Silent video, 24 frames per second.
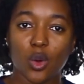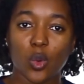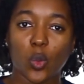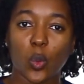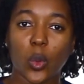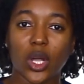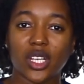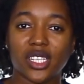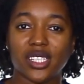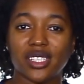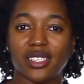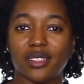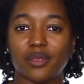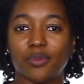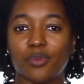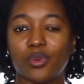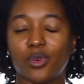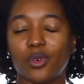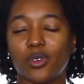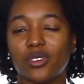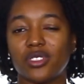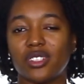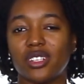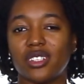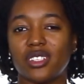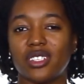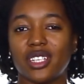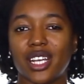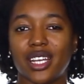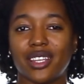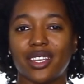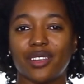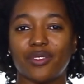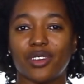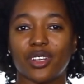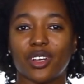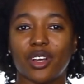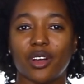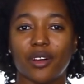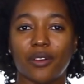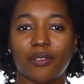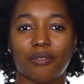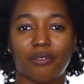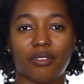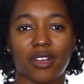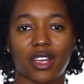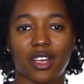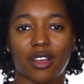which is important in the
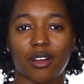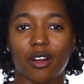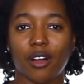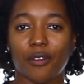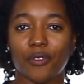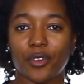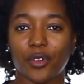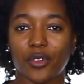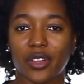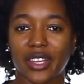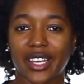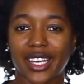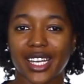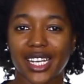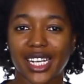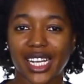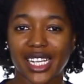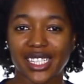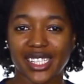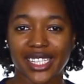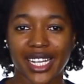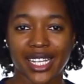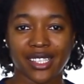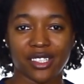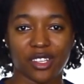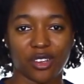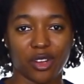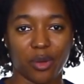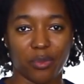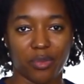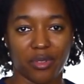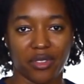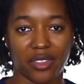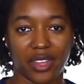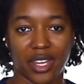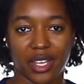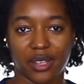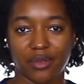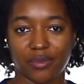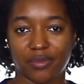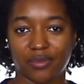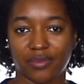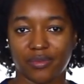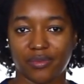recovery of your Achilles tendinopathy.